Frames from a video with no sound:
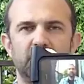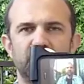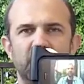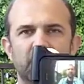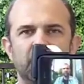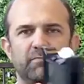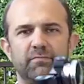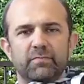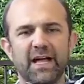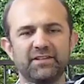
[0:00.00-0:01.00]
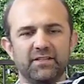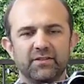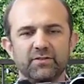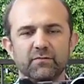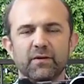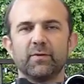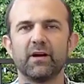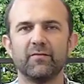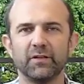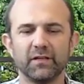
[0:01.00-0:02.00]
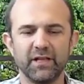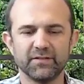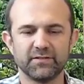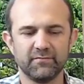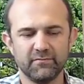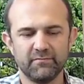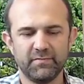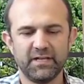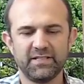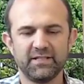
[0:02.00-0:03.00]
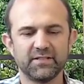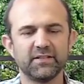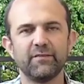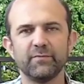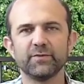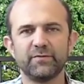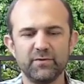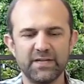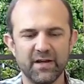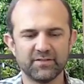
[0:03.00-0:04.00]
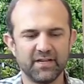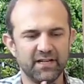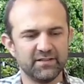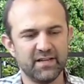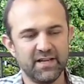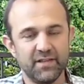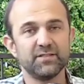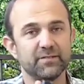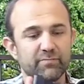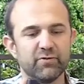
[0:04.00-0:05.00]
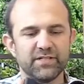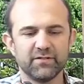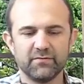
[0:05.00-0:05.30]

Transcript: there's no plastic, there's no rubber covering the lens. But that's it. Aside from those few downsides, this is a pretty